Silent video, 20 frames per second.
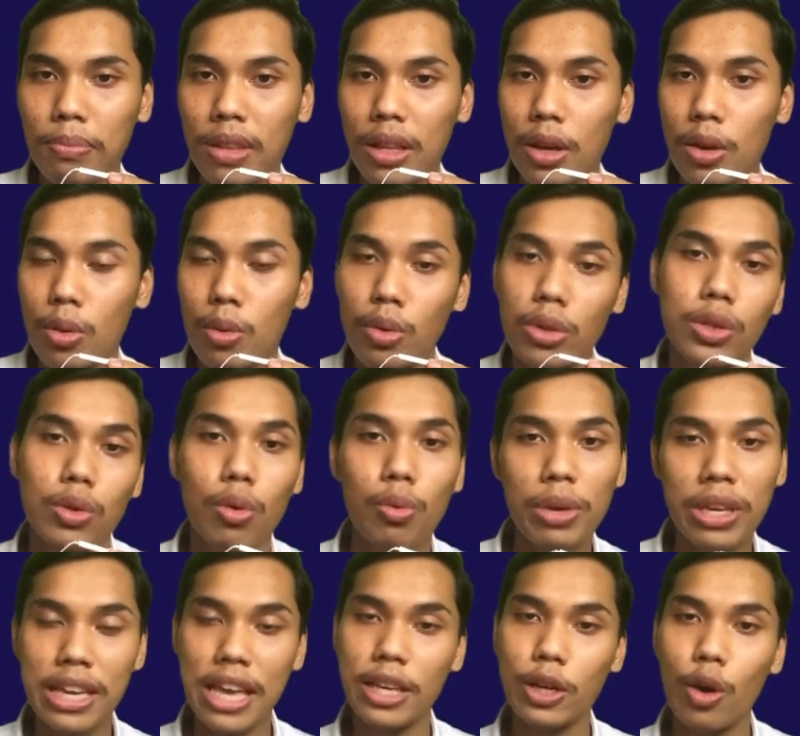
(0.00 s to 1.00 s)
So we can
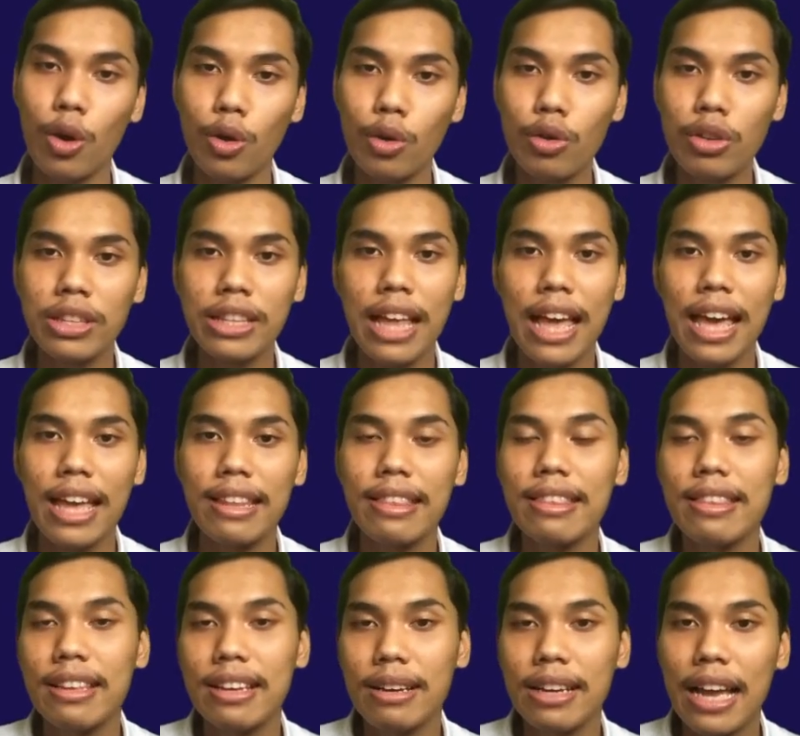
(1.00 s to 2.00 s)
conclude that the
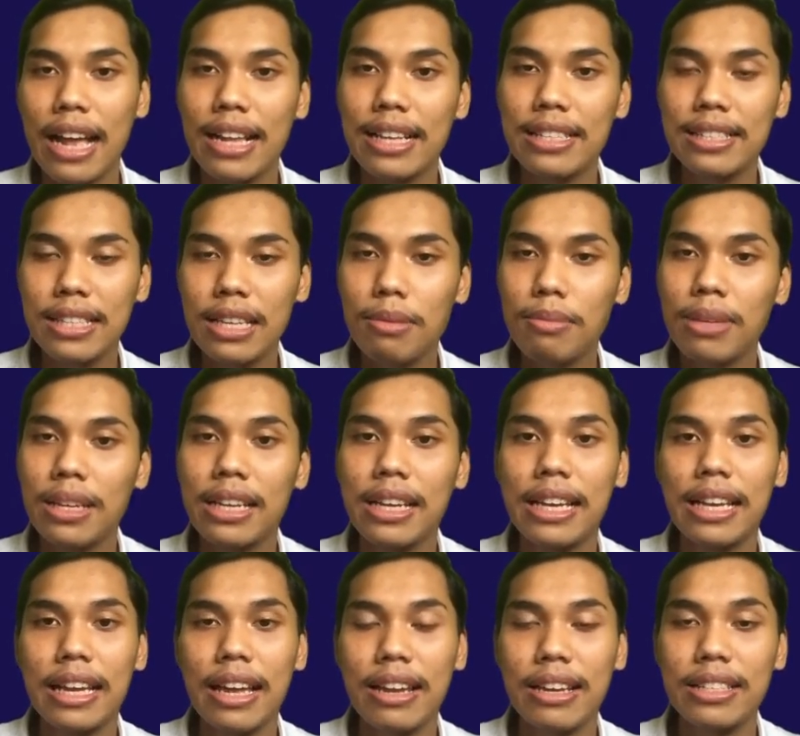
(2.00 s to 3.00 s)
calcium
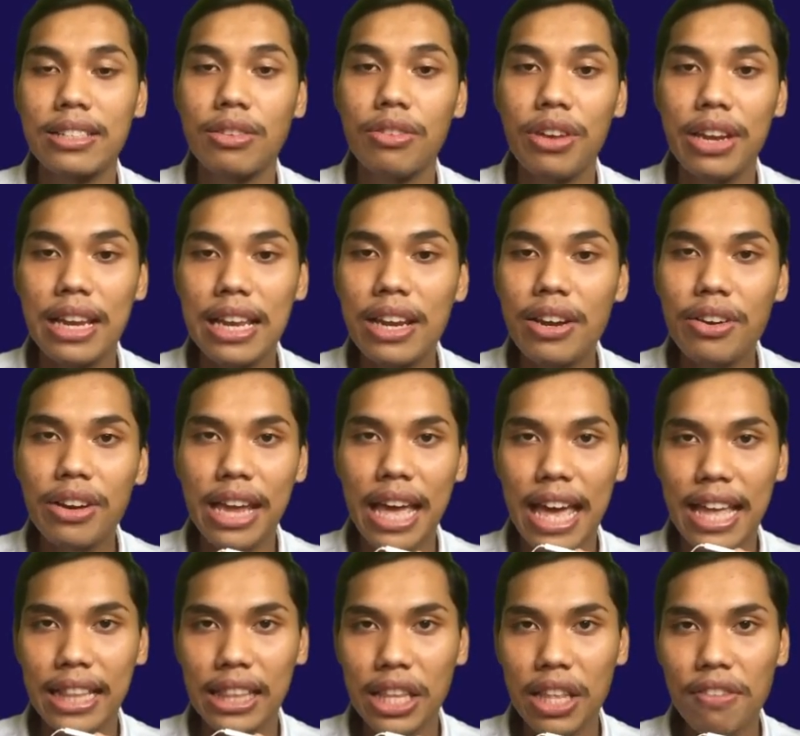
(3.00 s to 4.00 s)
is really
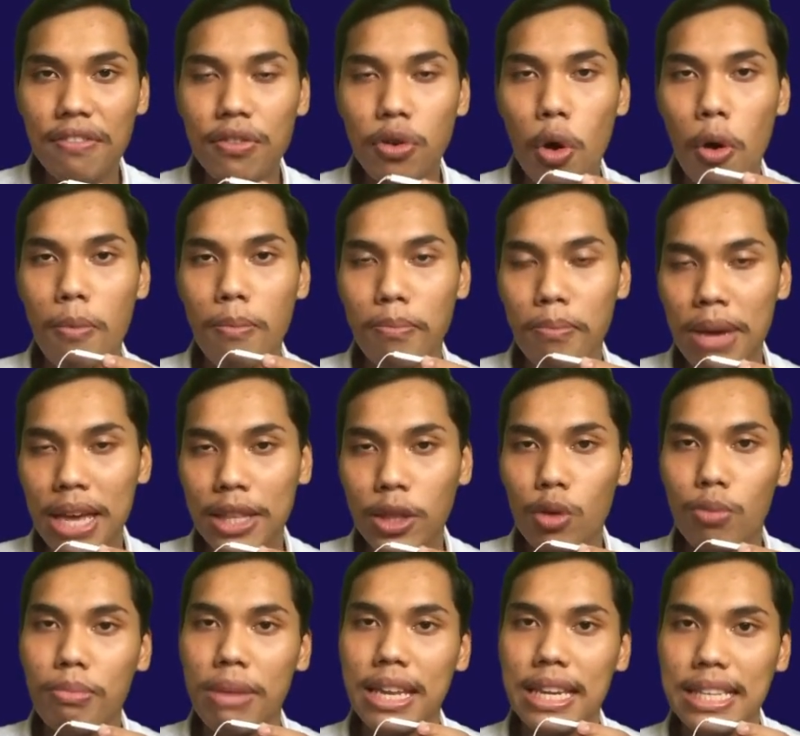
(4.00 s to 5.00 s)
reactive compared to
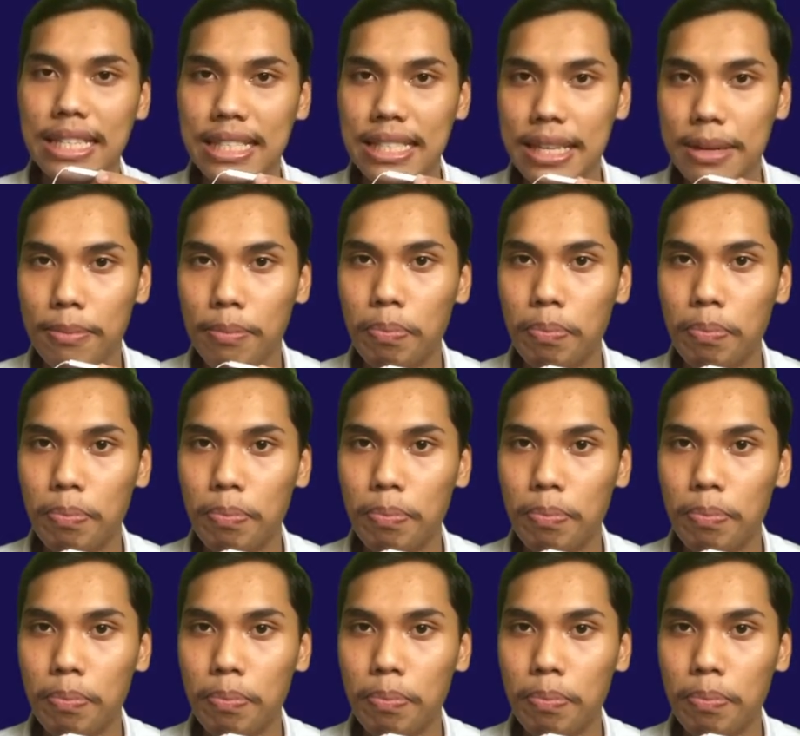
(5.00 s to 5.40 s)
magnesium.